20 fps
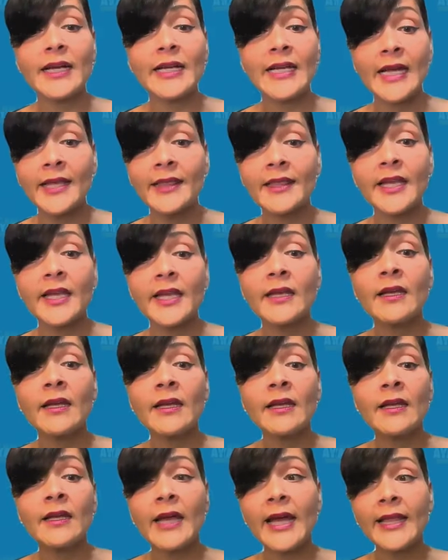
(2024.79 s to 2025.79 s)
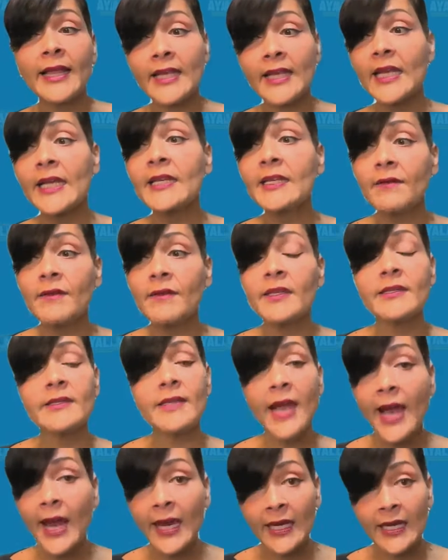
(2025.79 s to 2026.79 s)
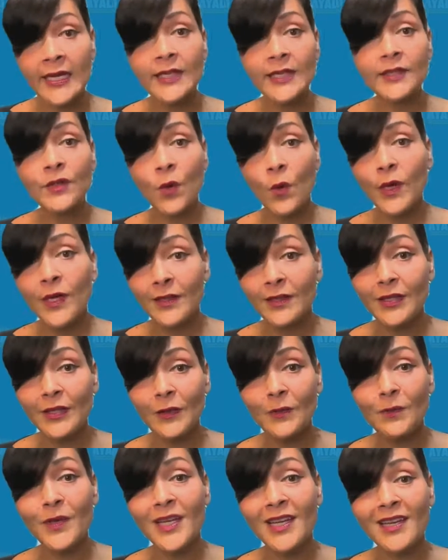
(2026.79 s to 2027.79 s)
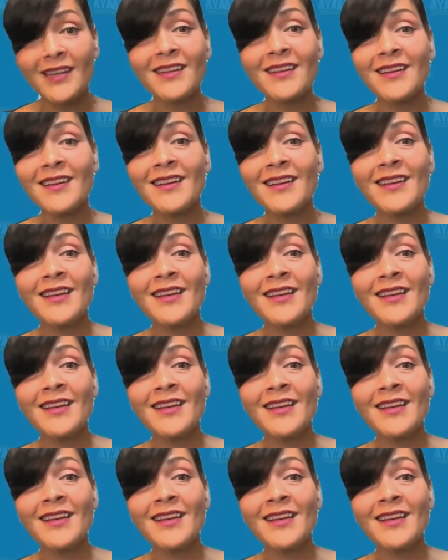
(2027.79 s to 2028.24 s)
And I think at the end of the day, it's going to be